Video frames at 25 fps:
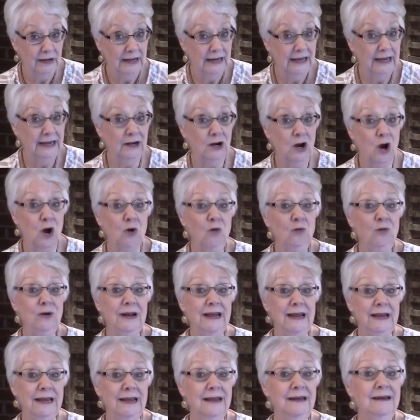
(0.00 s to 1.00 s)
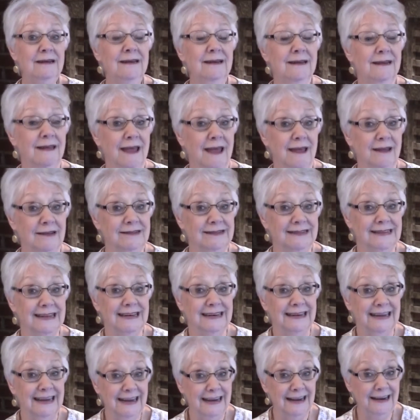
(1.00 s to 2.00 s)
It only indicates
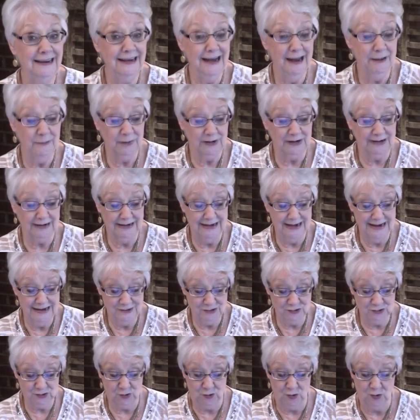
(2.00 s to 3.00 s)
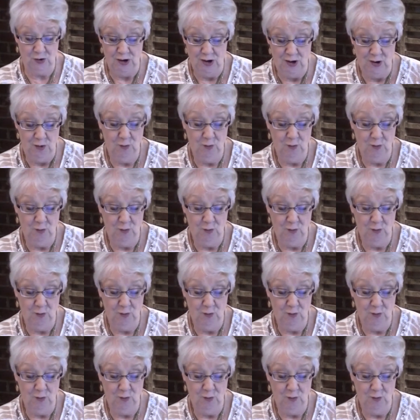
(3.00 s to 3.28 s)
that King Nebuchadnezzar